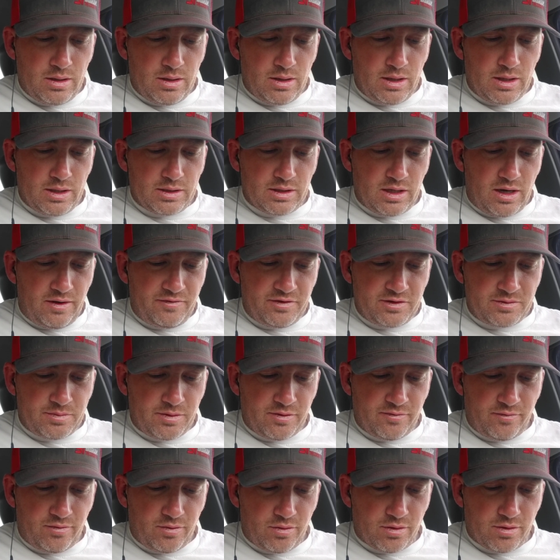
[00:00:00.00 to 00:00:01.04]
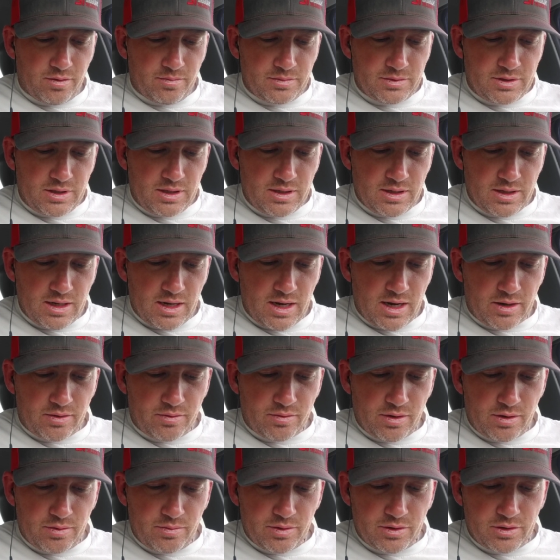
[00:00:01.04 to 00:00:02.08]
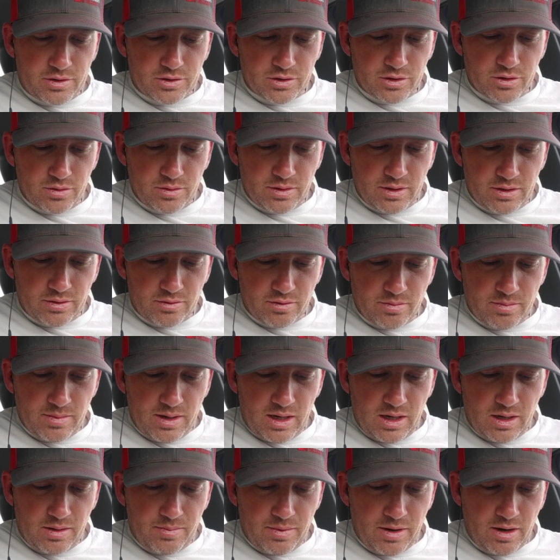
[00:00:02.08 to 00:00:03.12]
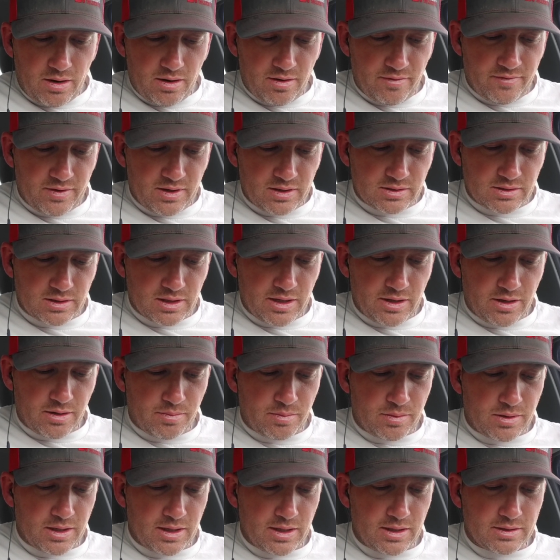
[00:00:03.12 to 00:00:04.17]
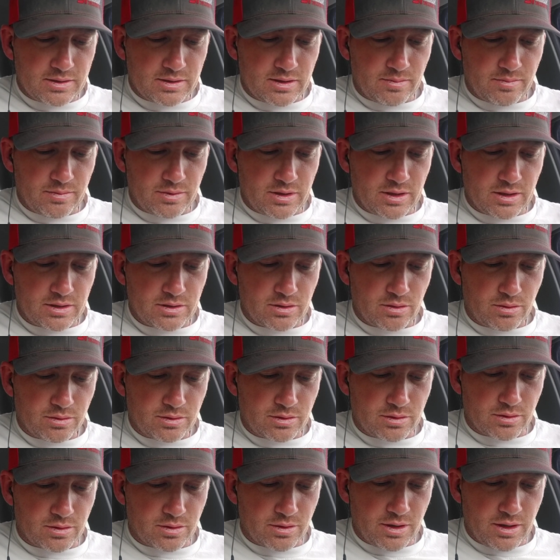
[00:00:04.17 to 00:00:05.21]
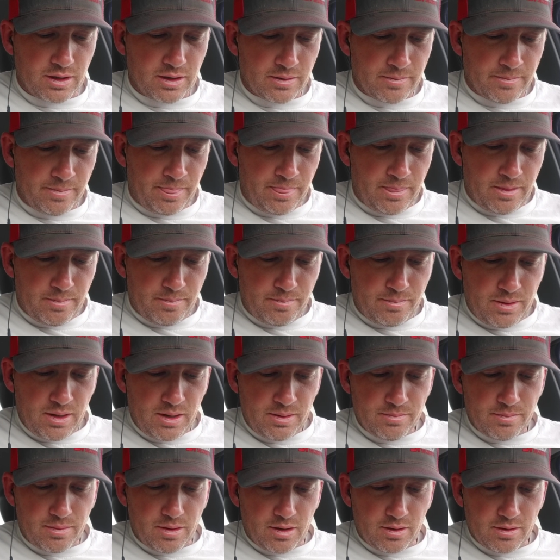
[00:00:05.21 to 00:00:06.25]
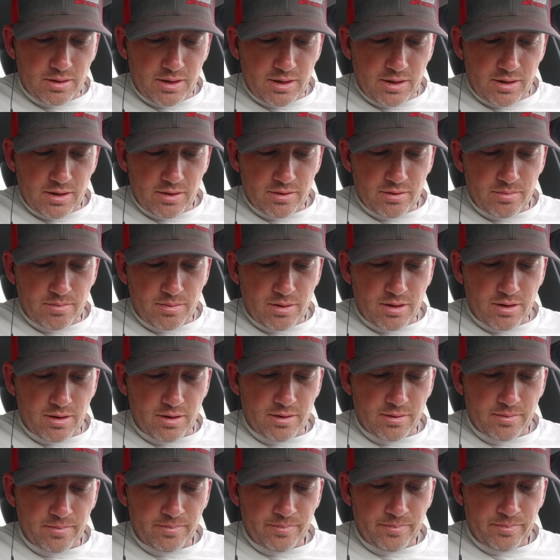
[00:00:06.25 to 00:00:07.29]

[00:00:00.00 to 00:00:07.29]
His office performed, Ackroyd withdrew, and the remaining pair of us later played some desultory pinball in another bar.